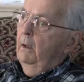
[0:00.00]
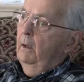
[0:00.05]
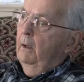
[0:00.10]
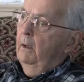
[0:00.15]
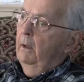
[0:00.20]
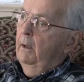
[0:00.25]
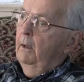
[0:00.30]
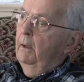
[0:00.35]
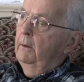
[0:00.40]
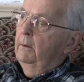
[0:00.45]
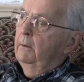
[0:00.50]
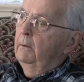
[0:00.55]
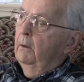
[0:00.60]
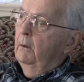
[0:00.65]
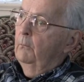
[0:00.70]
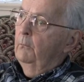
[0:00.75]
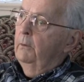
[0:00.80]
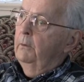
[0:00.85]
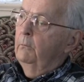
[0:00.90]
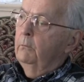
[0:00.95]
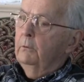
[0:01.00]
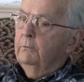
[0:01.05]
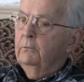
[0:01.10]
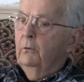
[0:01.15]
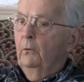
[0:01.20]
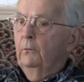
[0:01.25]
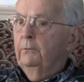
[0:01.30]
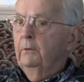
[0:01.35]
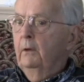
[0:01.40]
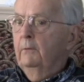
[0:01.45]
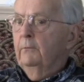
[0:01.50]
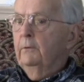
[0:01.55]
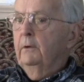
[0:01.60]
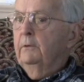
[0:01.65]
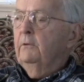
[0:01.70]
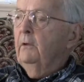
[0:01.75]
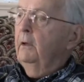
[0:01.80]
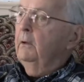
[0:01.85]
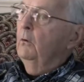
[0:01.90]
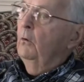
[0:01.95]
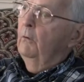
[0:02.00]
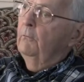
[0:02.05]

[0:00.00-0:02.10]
And uh, we were told never to take